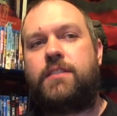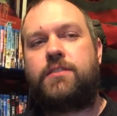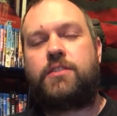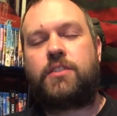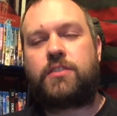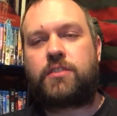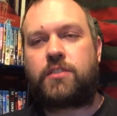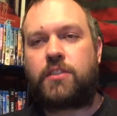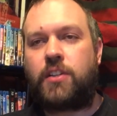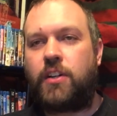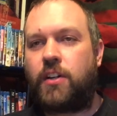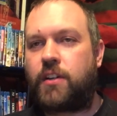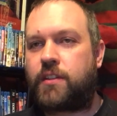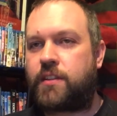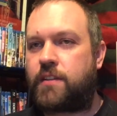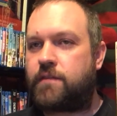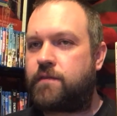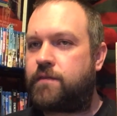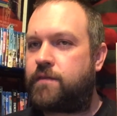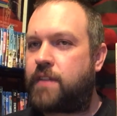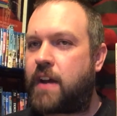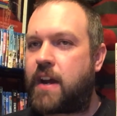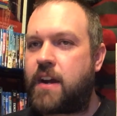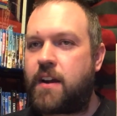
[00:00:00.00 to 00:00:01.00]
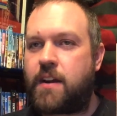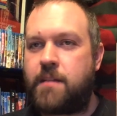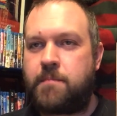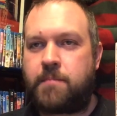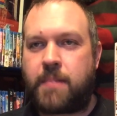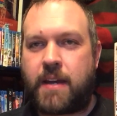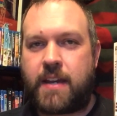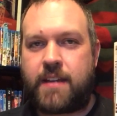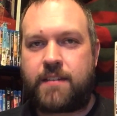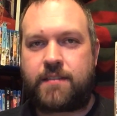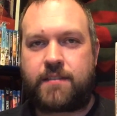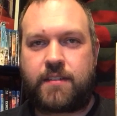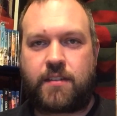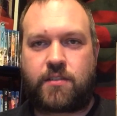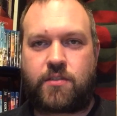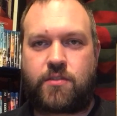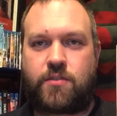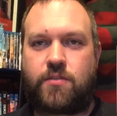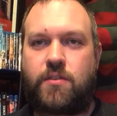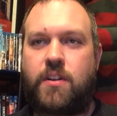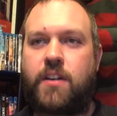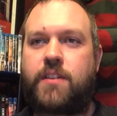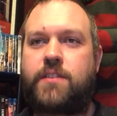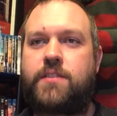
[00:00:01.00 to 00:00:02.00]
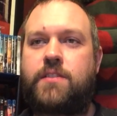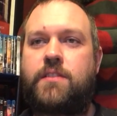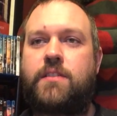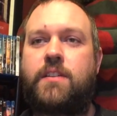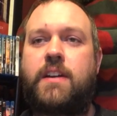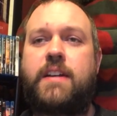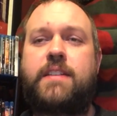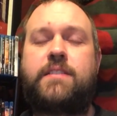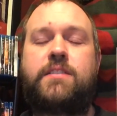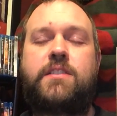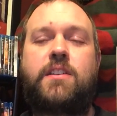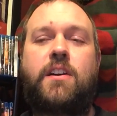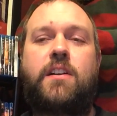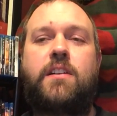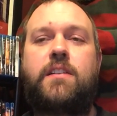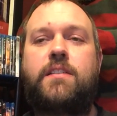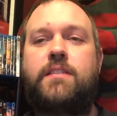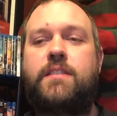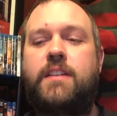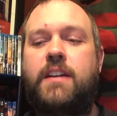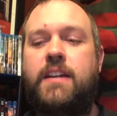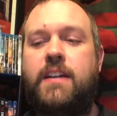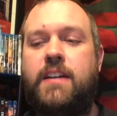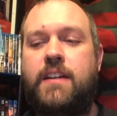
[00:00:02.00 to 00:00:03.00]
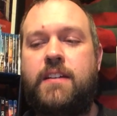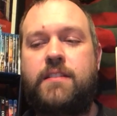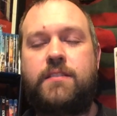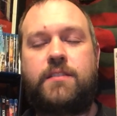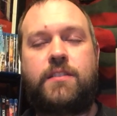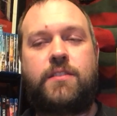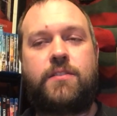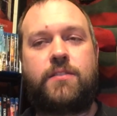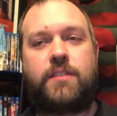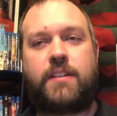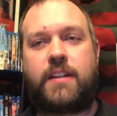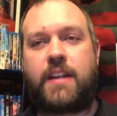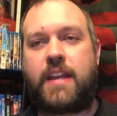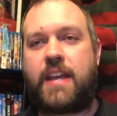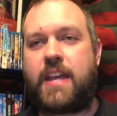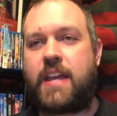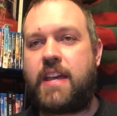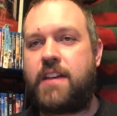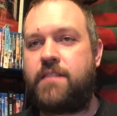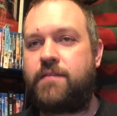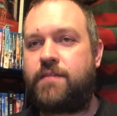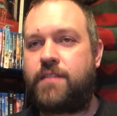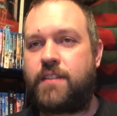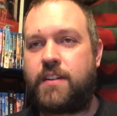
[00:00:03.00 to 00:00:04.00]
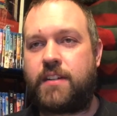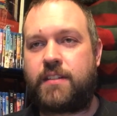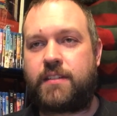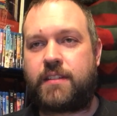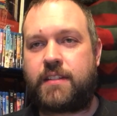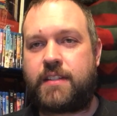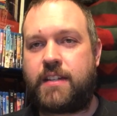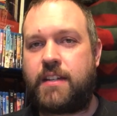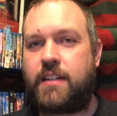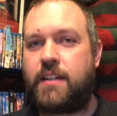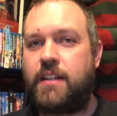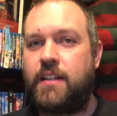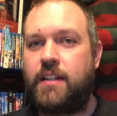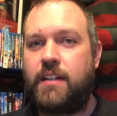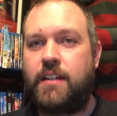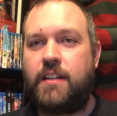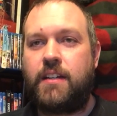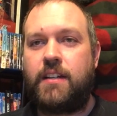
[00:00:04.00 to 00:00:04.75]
just took the very basic structure and turned it into an infinitely